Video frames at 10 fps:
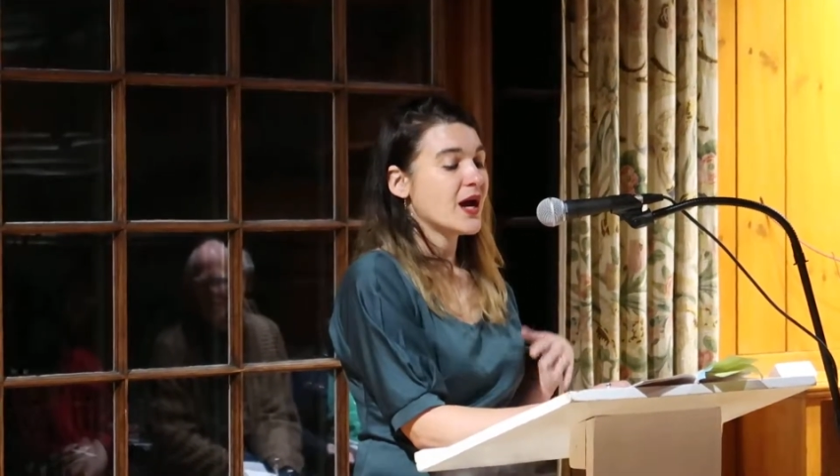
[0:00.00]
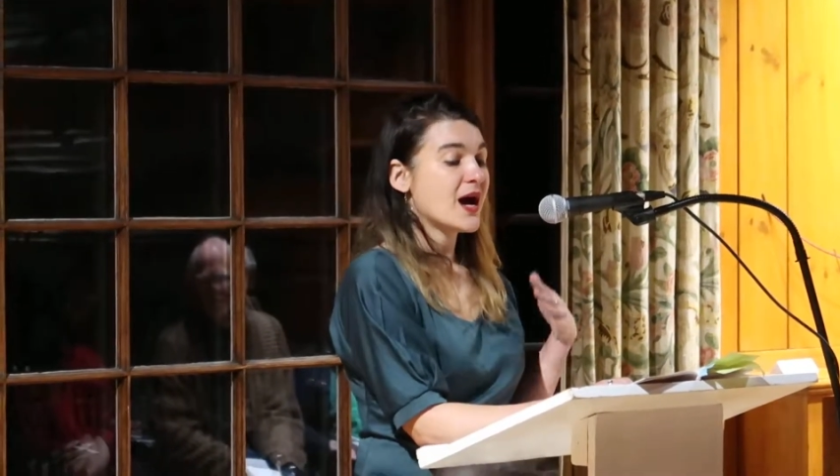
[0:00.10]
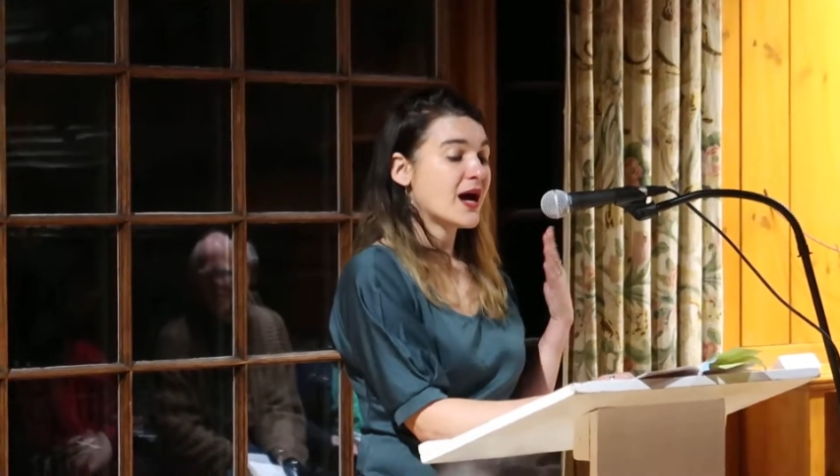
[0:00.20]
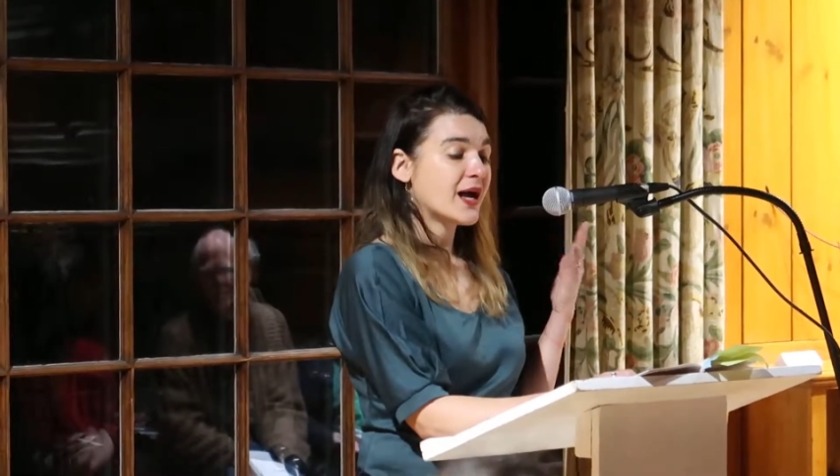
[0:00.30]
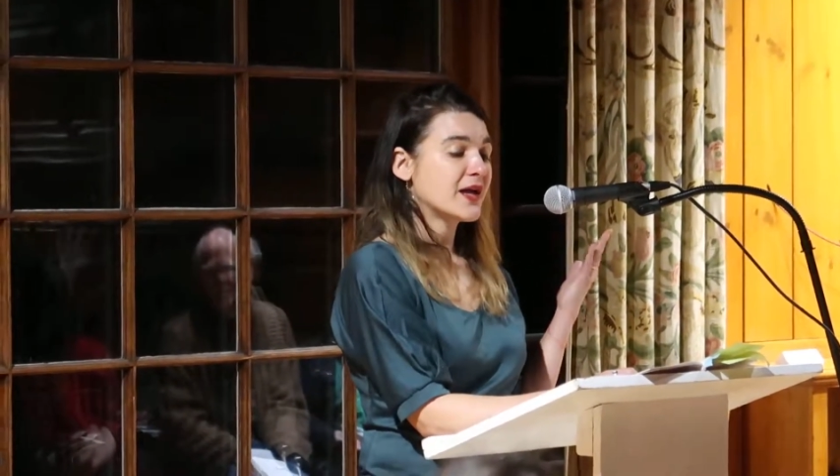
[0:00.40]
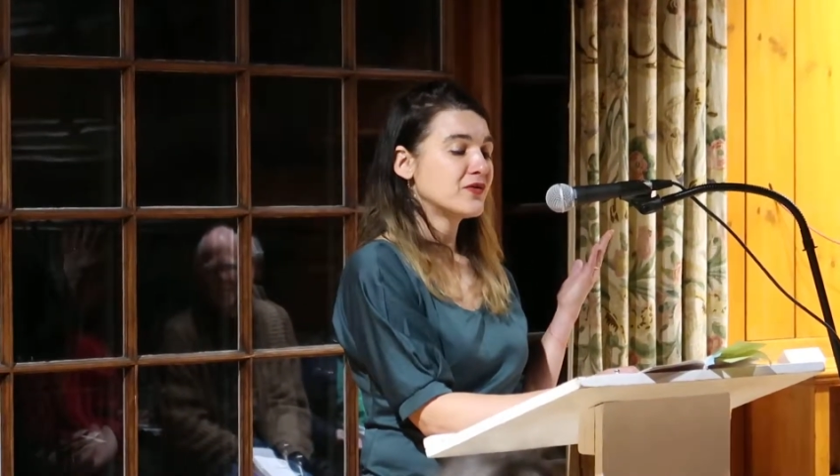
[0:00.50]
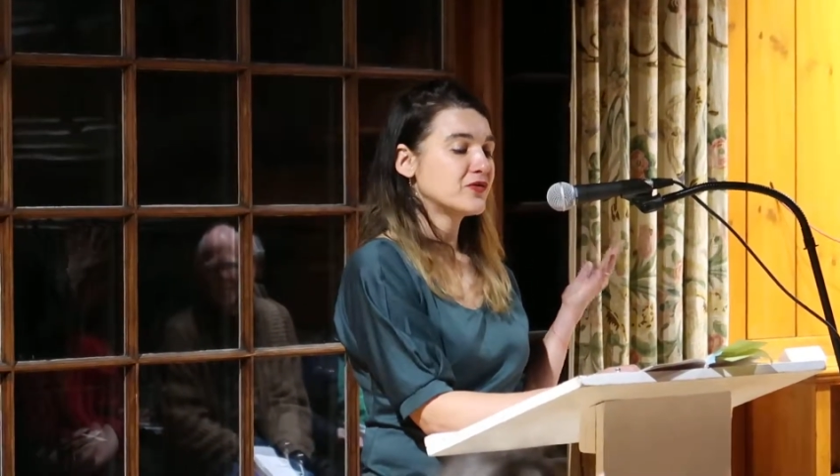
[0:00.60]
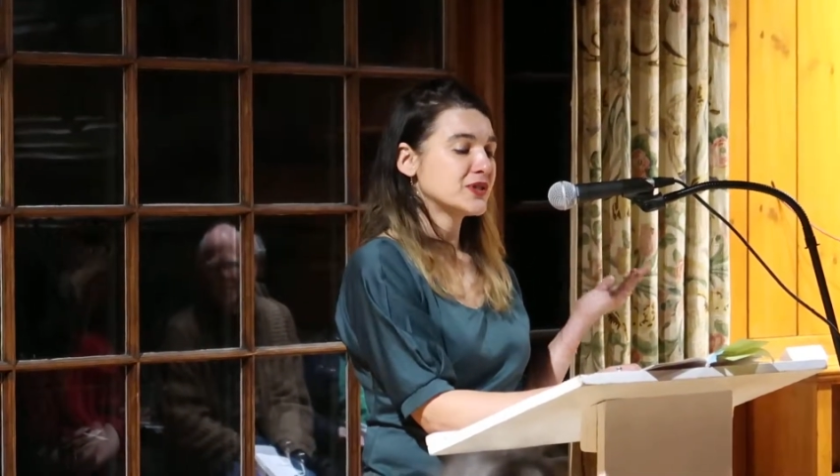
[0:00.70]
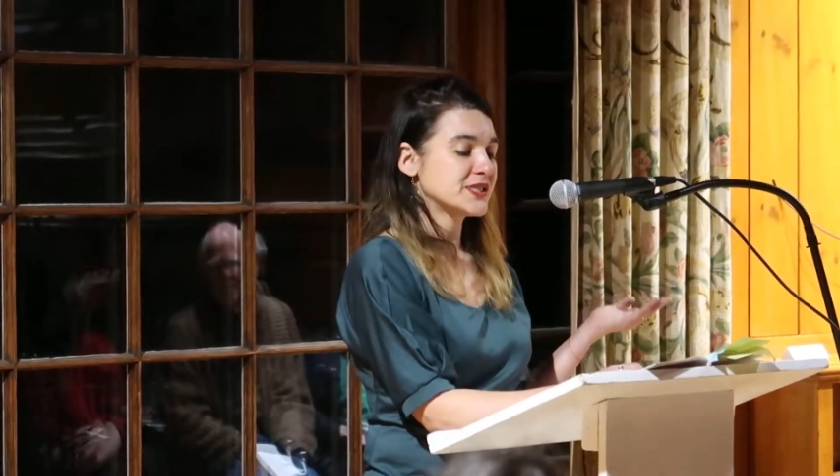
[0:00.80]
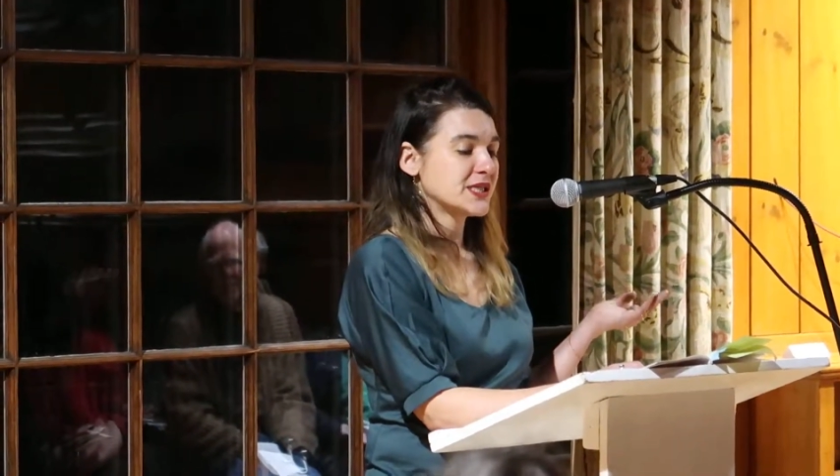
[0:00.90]
I
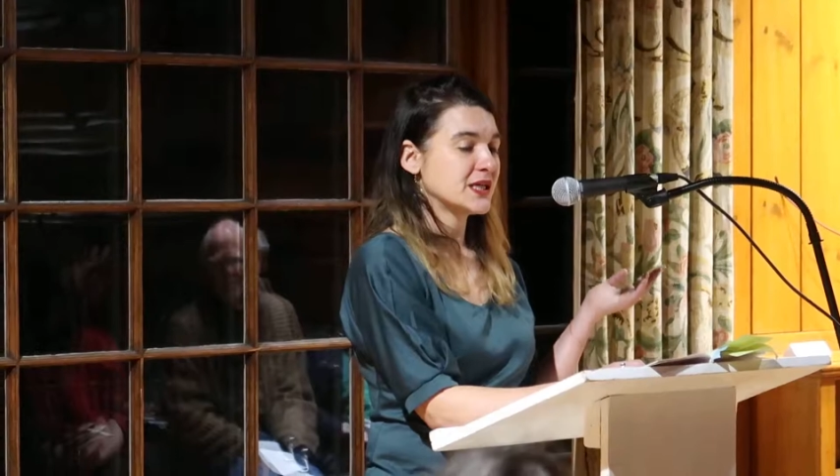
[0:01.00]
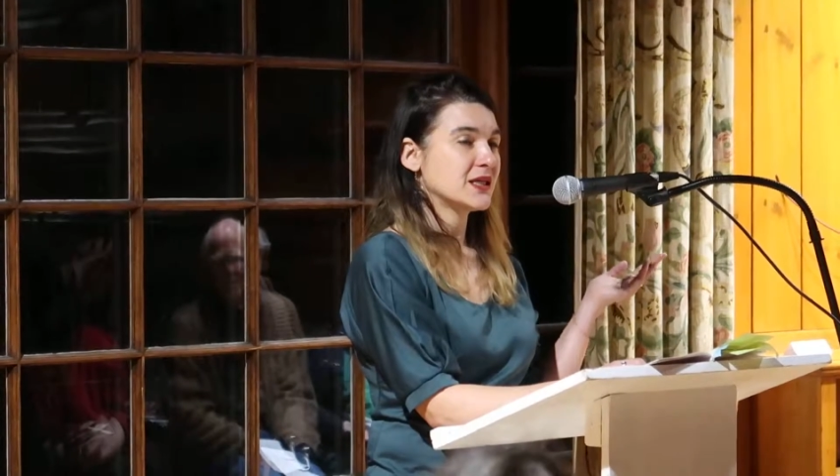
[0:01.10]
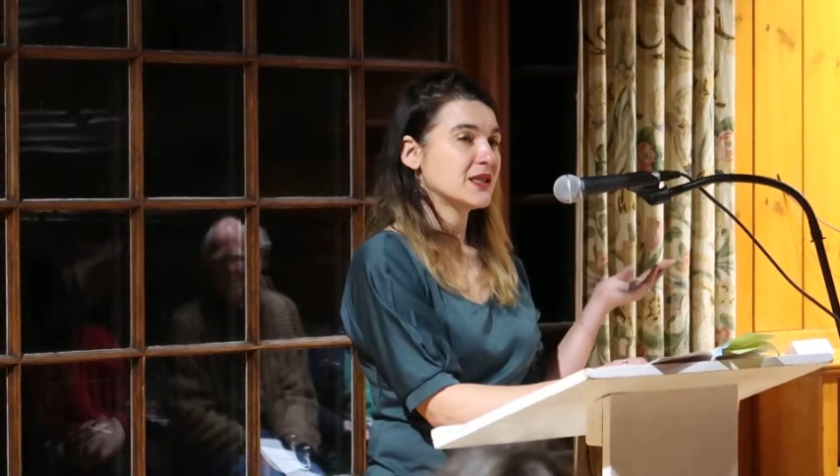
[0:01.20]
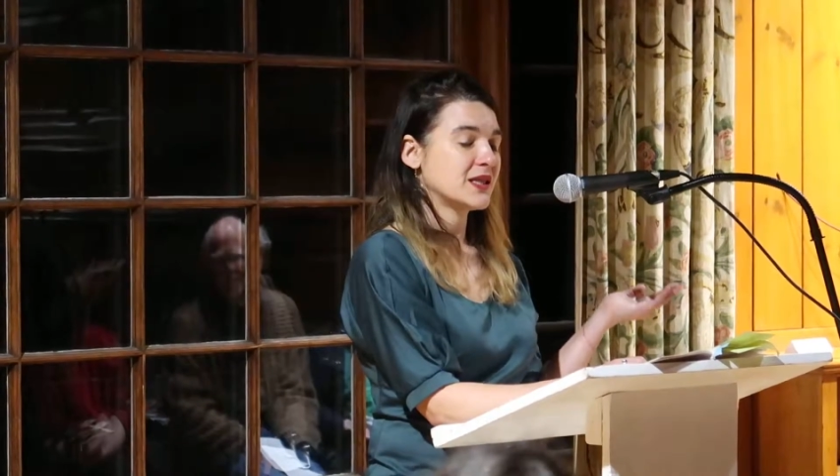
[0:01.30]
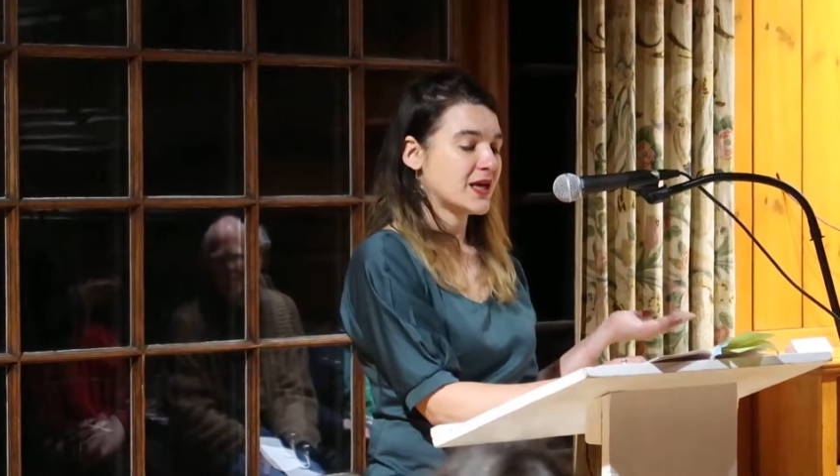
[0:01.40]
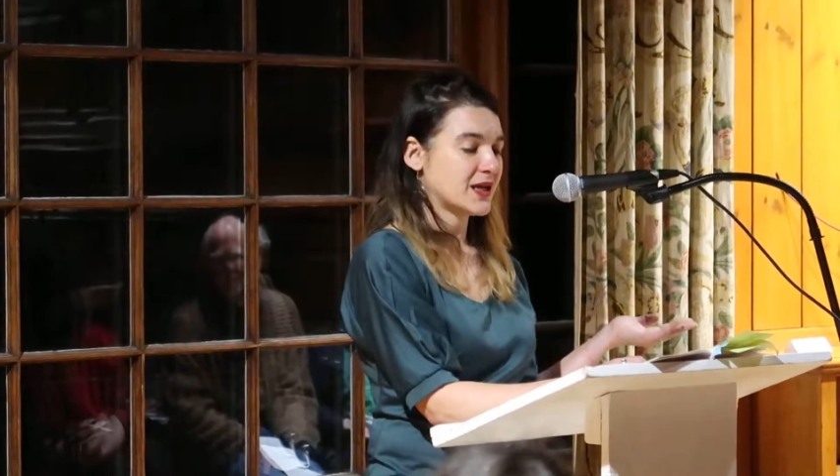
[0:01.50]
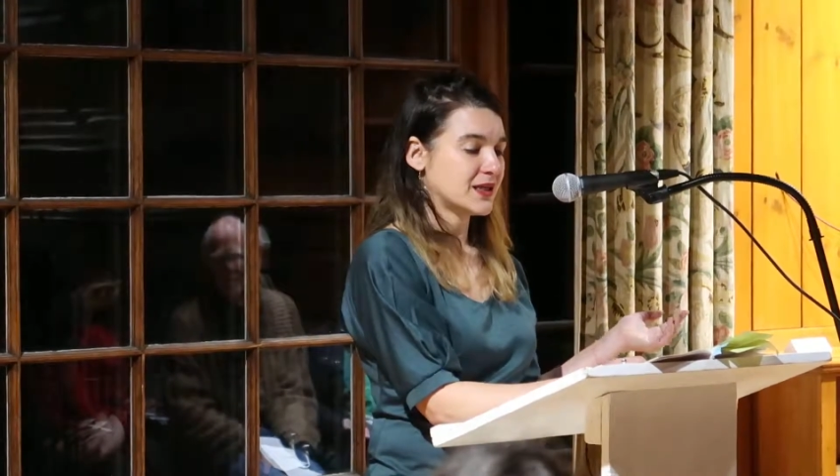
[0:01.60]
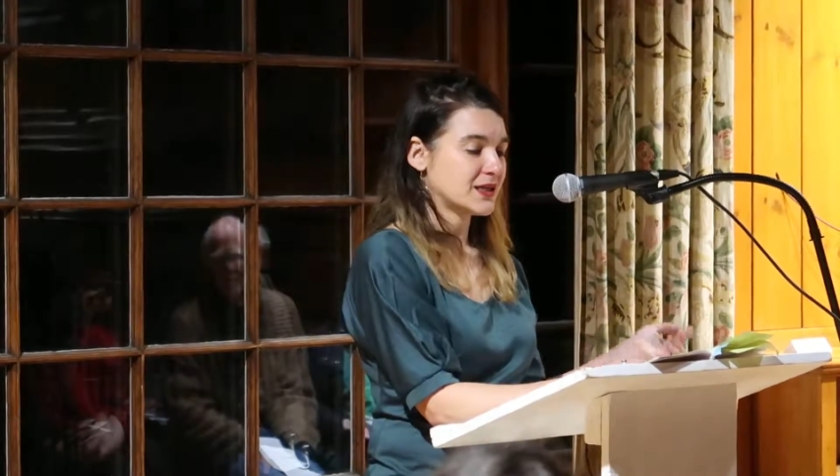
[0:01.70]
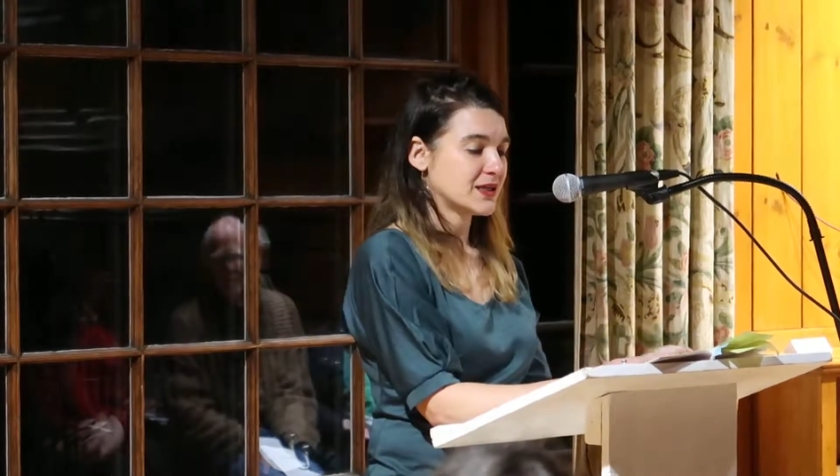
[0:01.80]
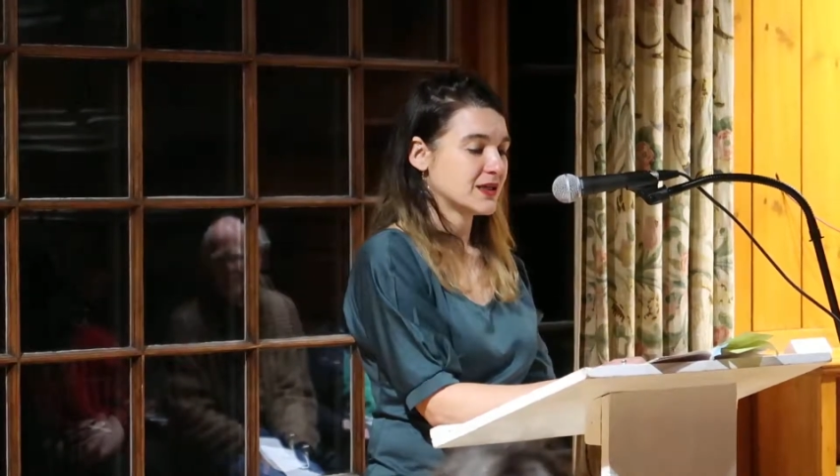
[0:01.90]
foresee the
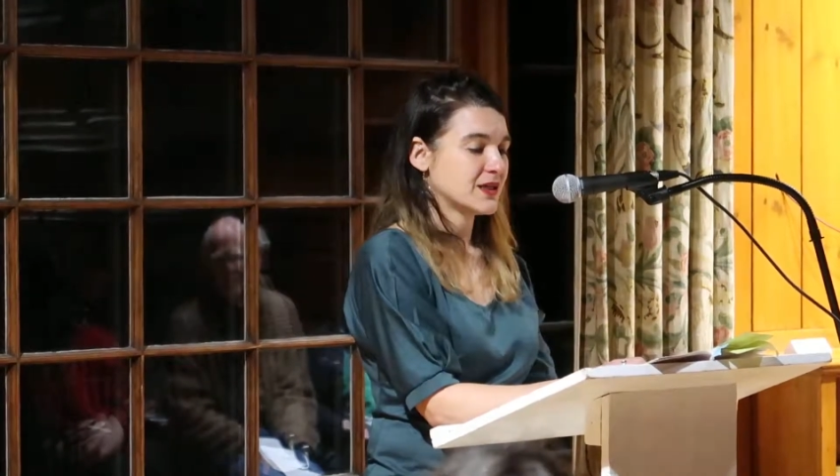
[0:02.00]
end.